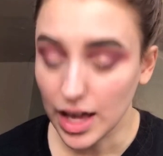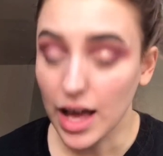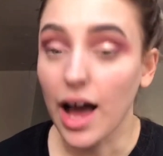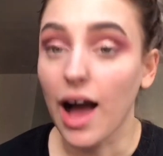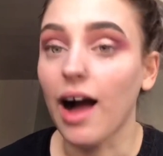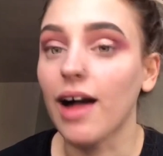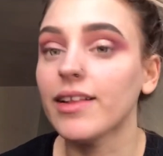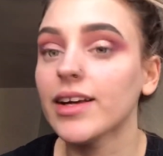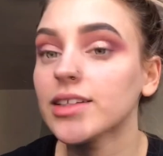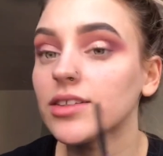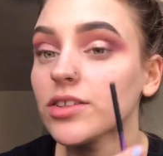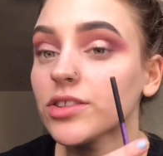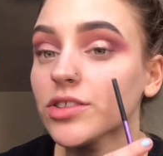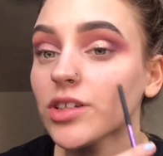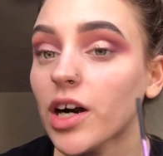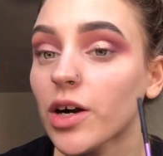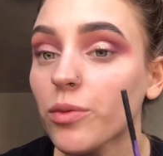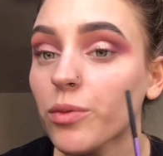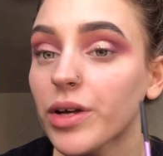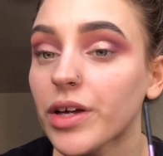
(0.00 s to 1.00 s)
I like to
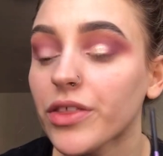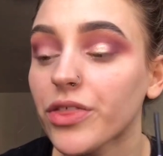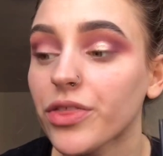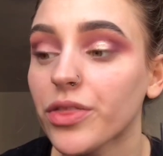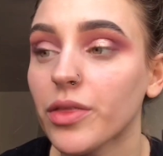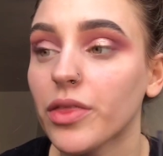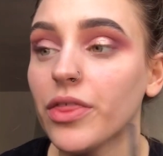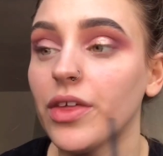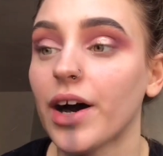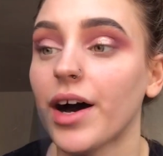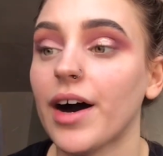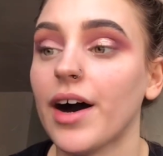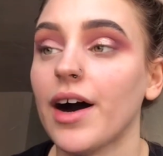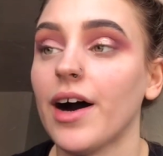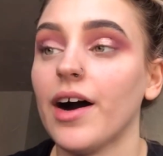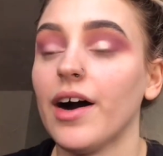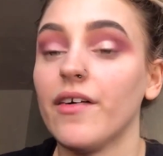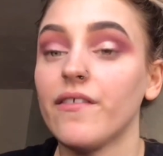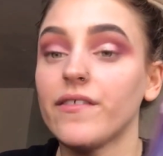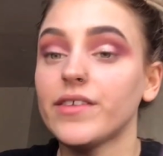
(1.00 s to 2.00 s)
start with the
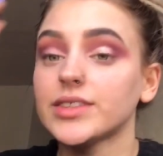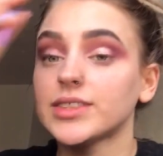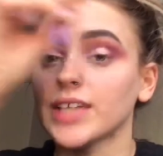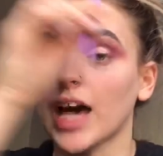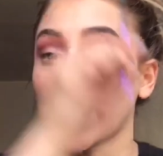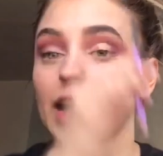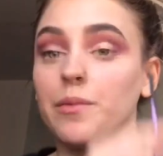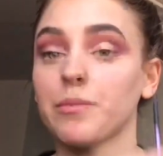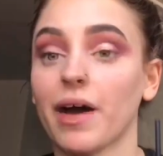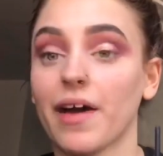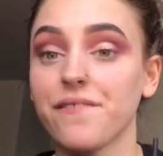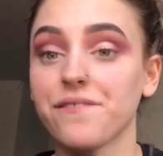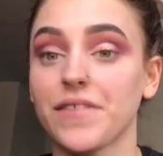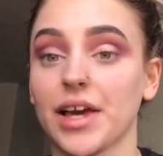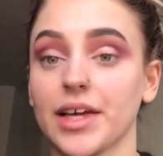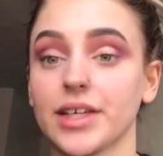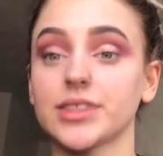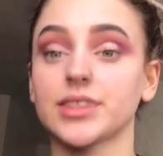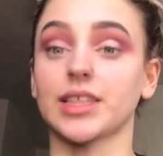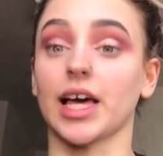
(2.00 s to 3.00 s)
side of my
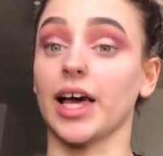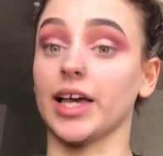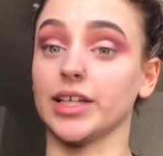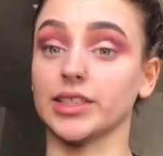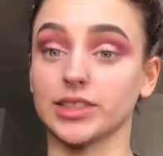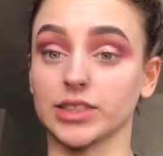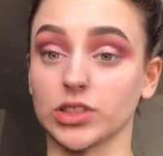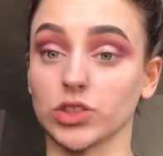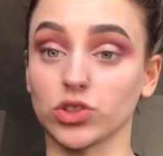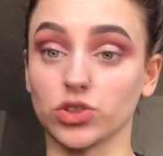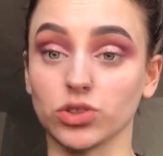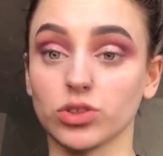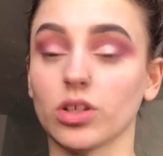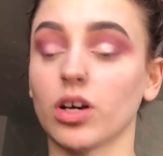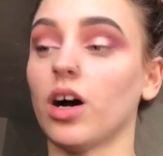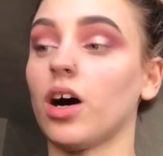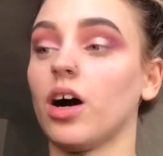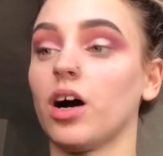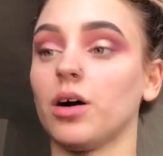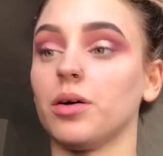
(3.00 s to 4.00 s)
face that isn't
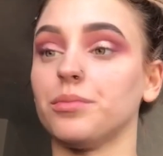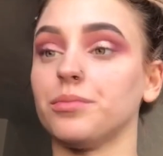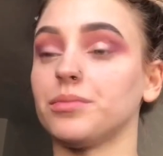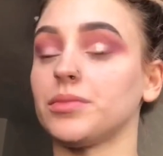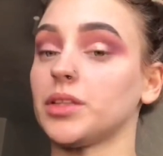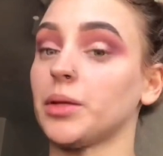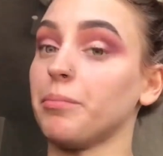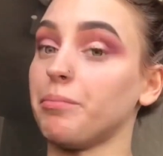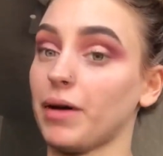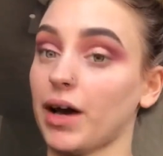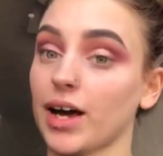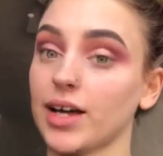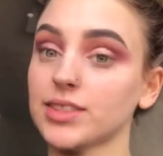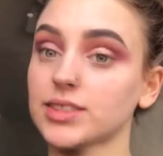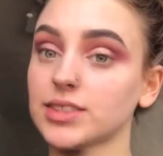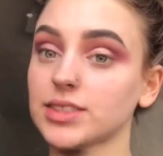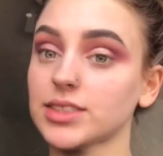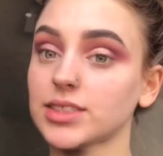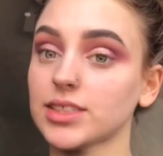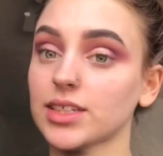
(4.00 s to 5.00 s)
the
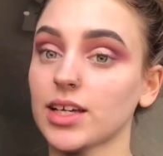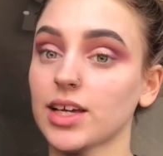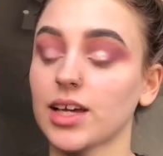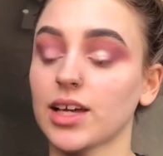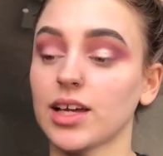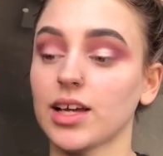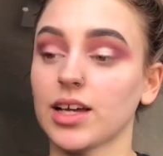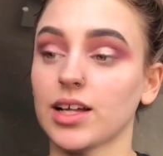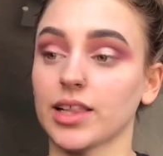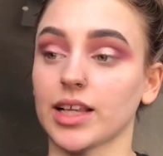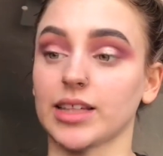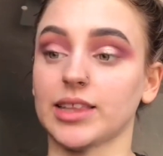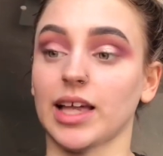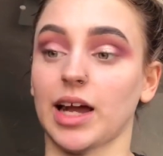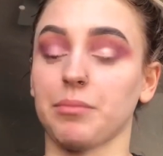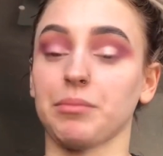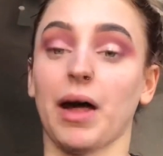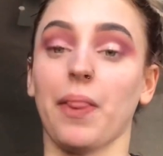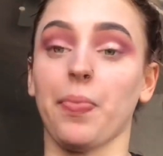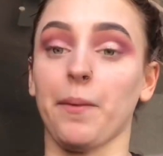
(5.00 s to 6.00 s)
best, like that
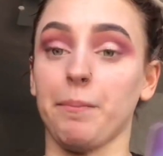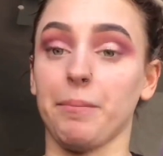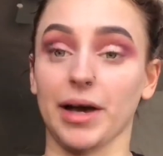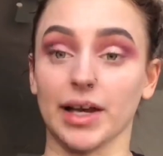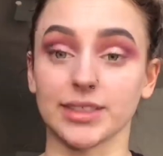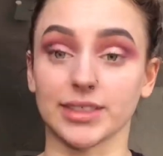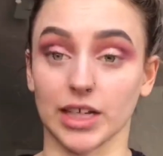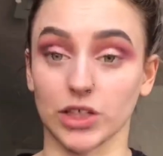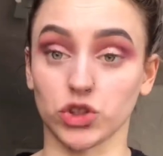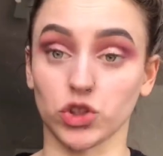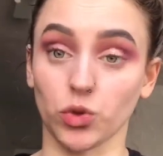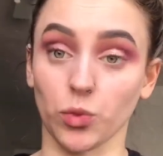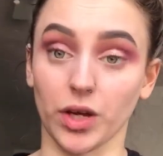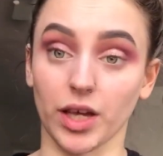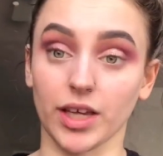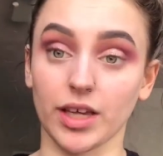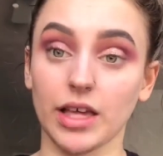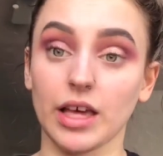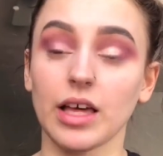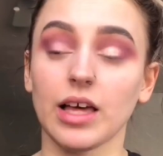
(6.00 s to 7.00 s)
I'm not the best at
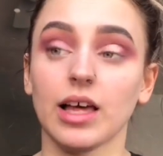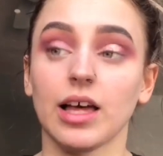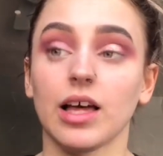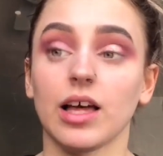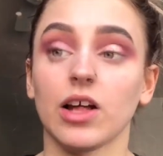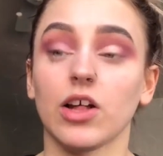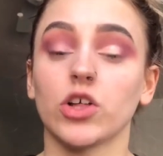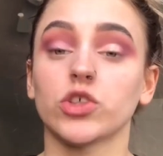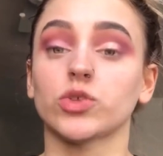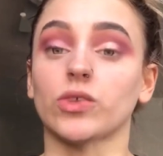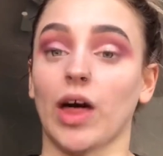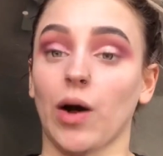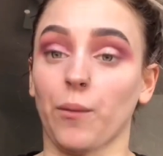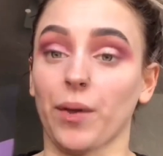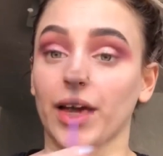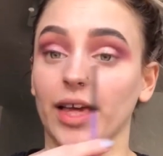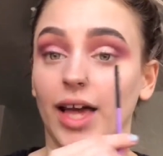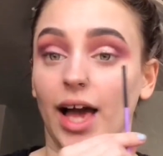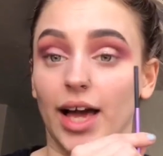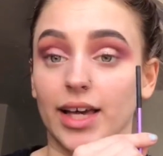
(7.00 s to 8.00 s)
doing, so that
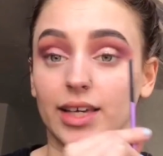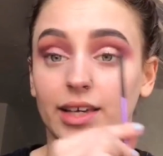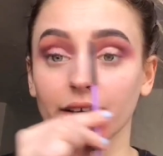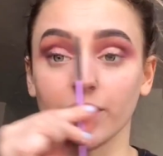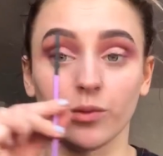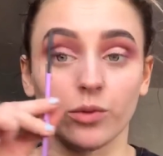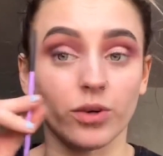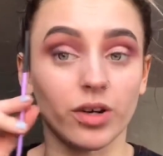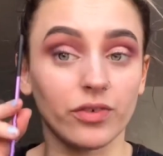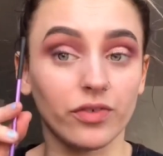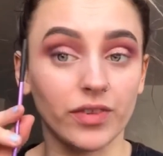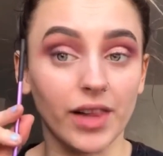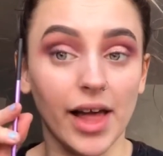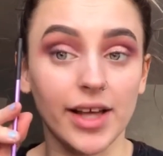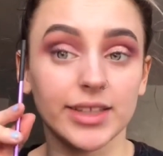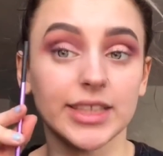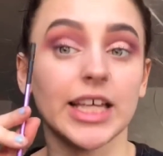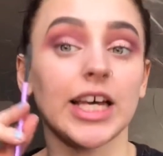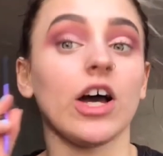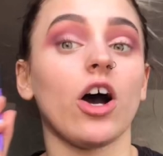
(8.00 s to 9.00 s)
way I can
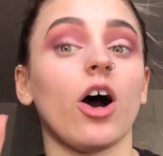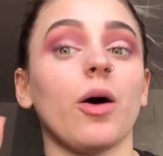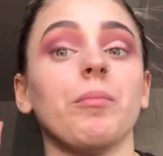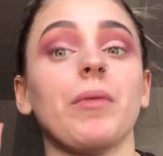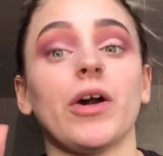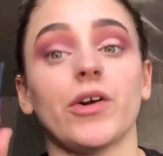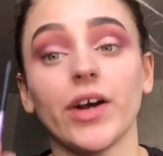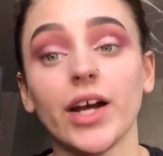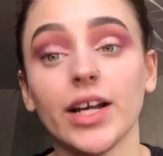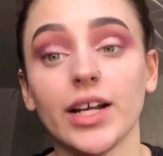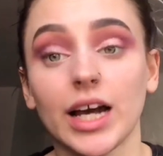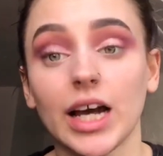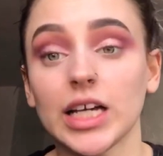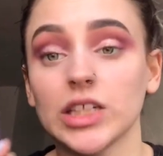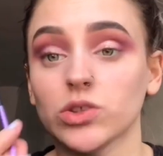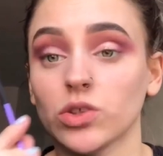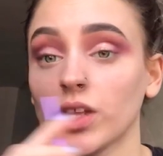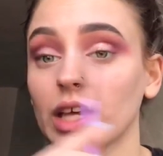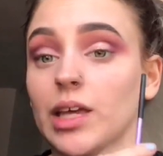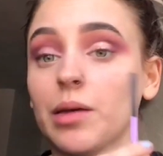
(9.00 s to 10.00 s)
reflect it on my right eye
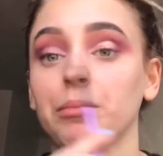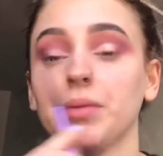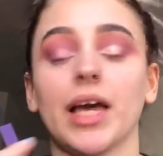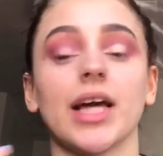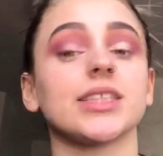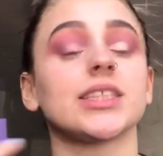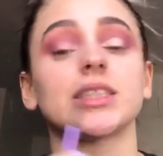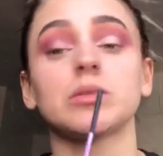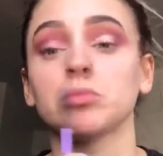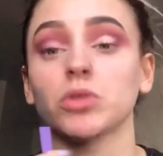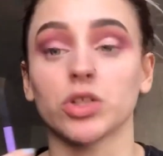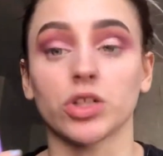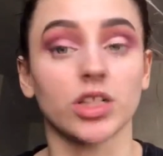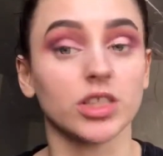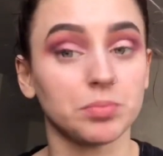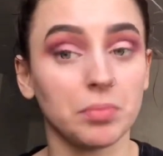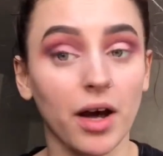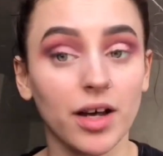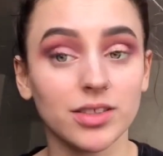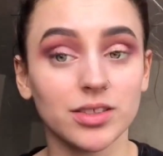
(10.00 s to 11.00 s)
so they can be as similar as
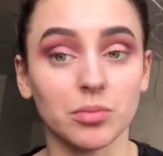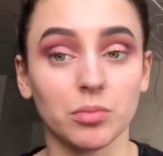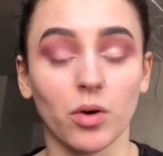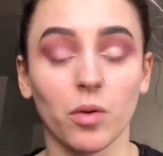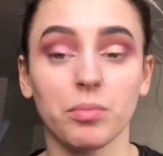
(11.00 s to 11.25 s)
possible.